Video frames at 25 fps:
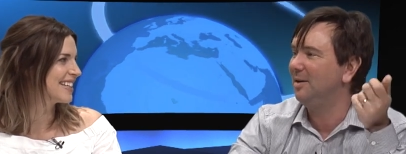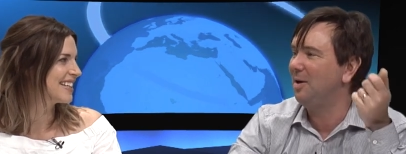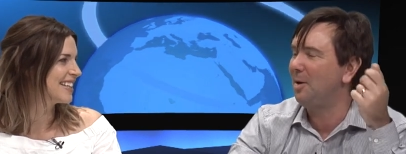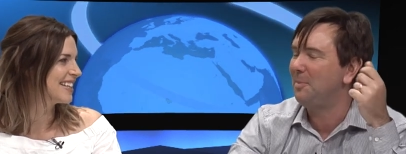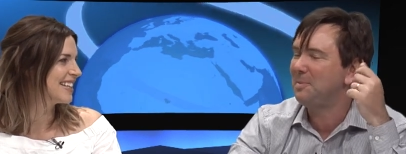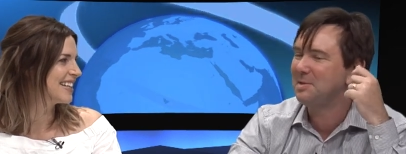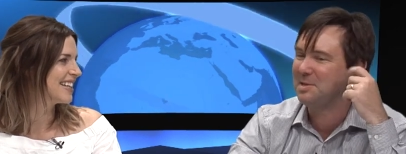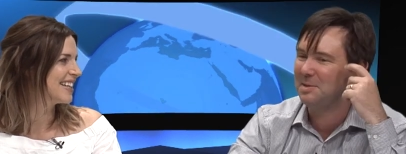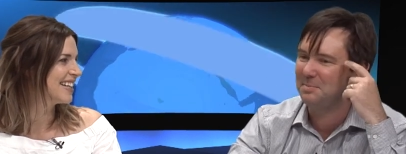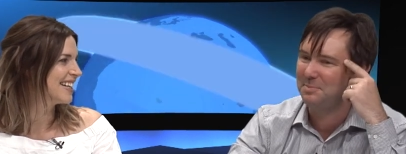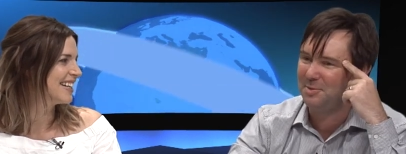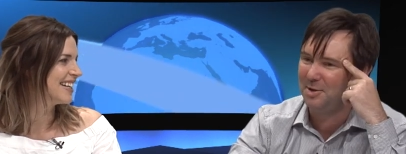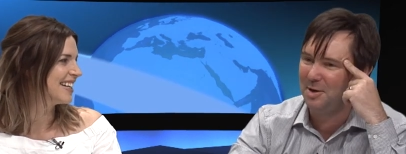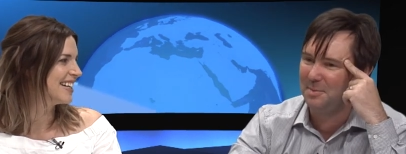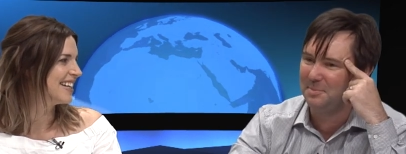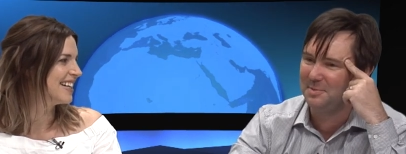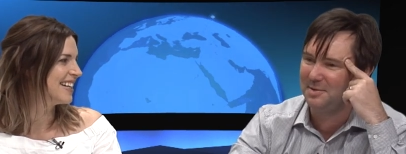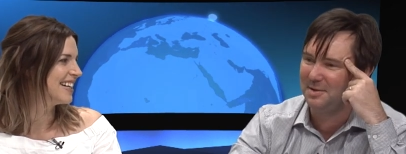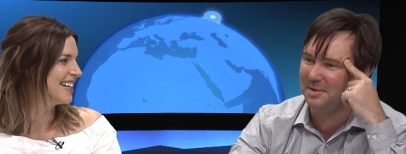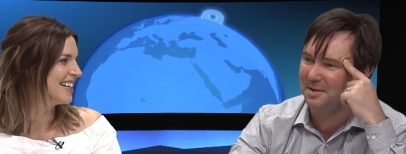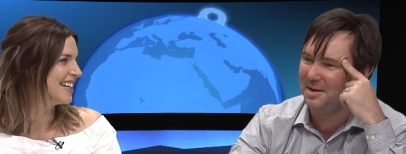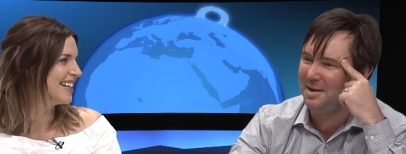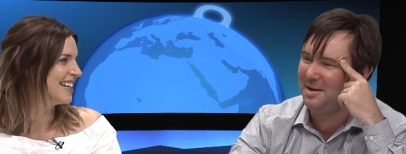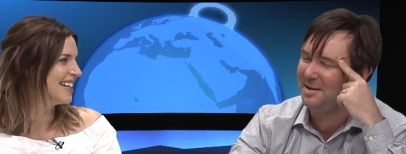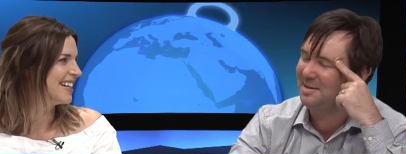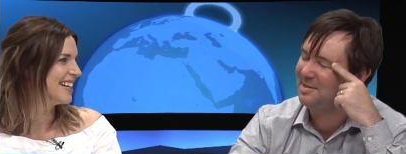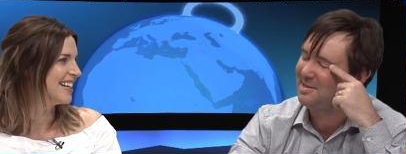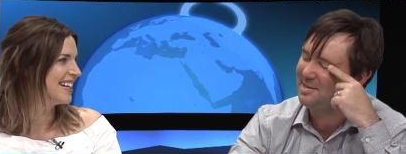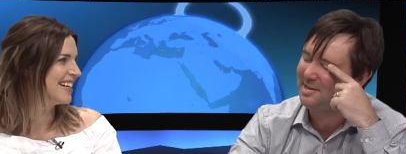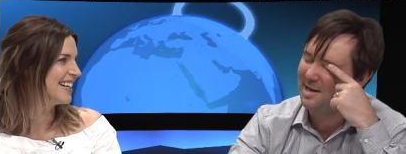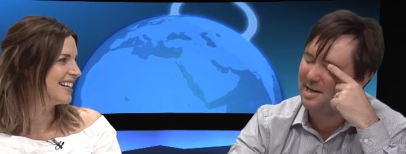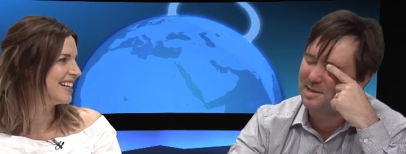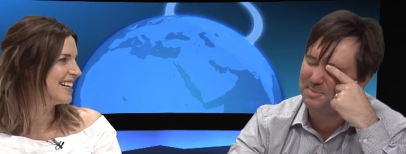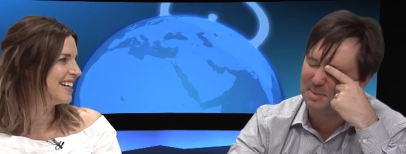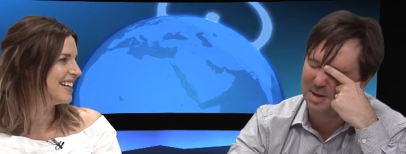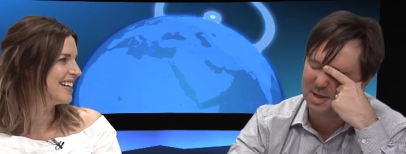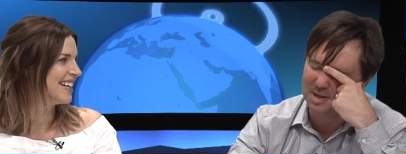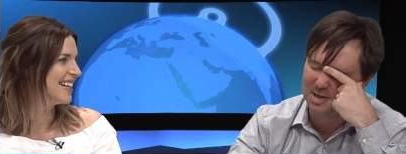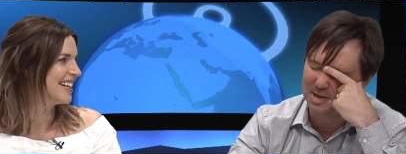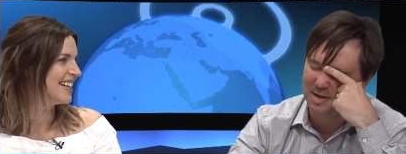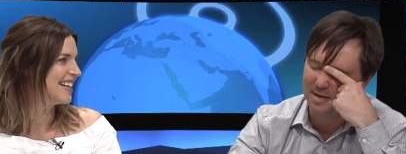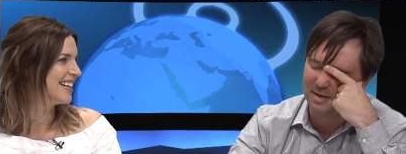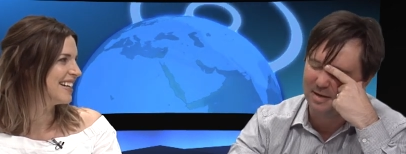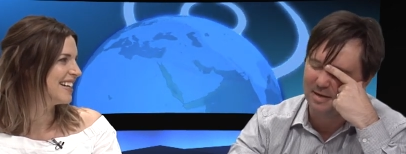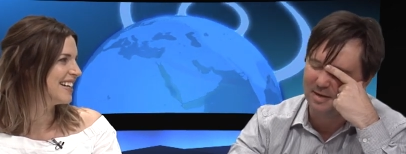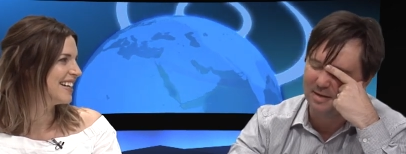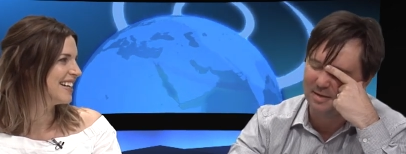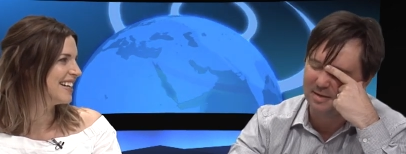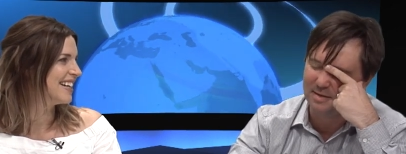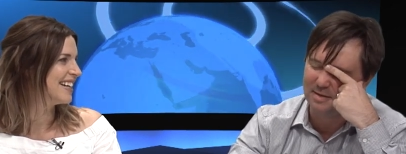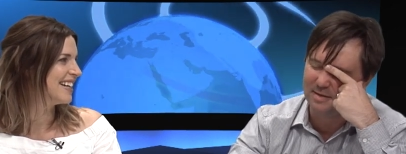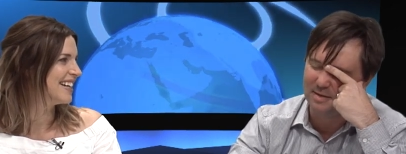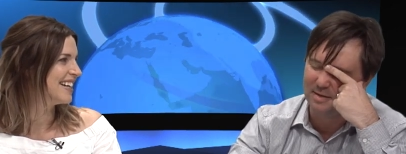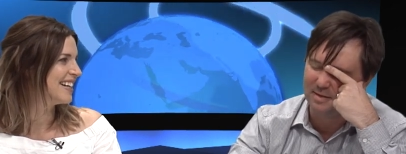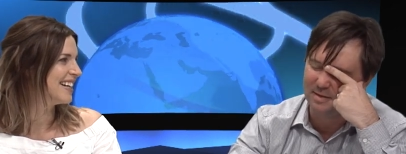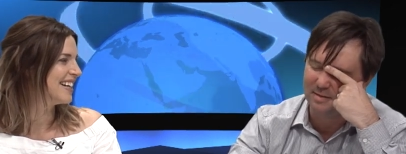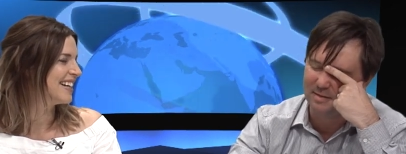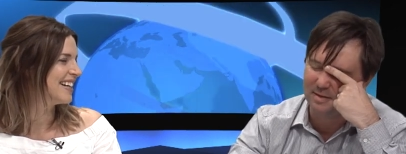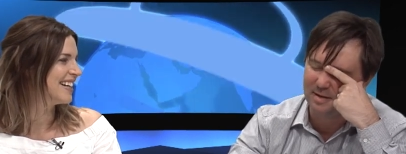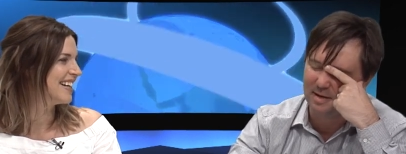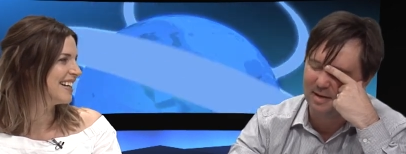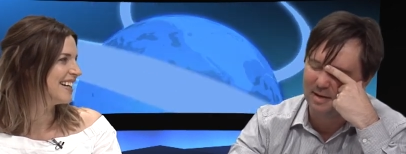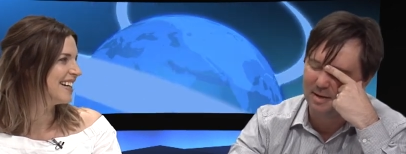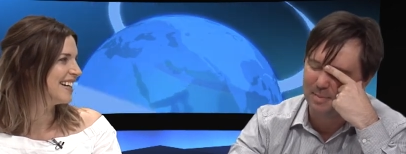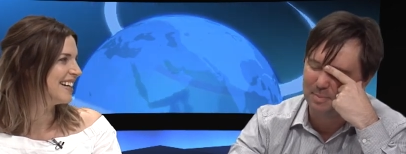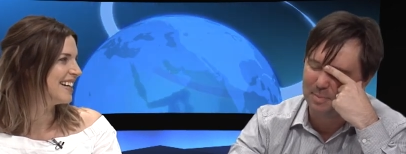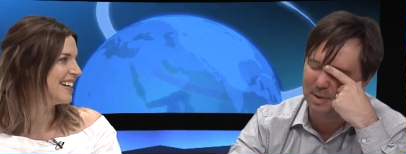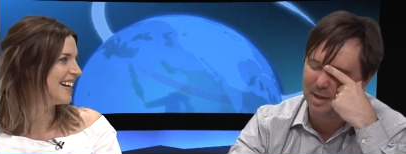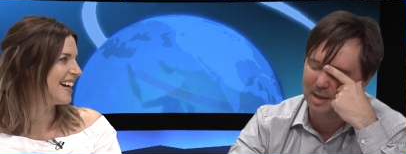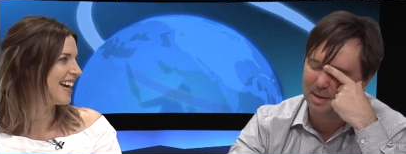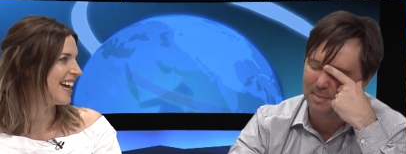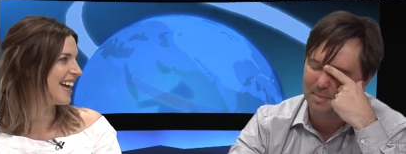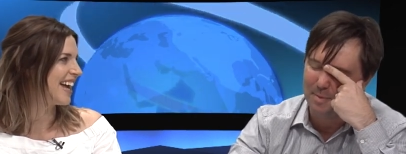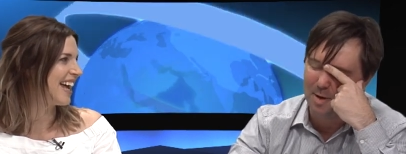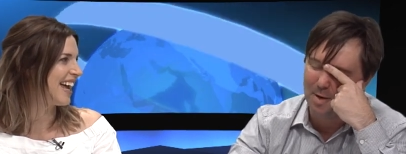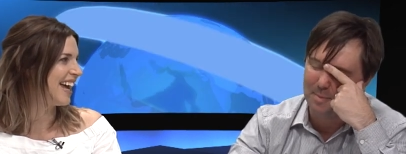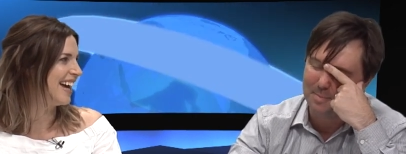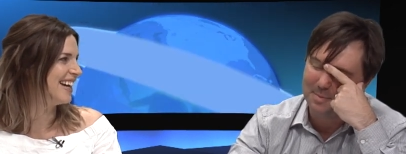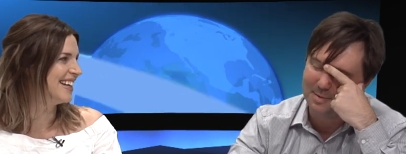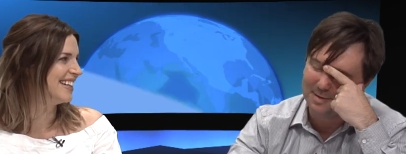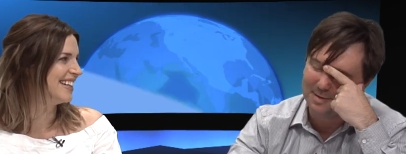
Speaker 1: You know, opposite prompt, and you the stage manager going, "Oh God, get the bloody mop."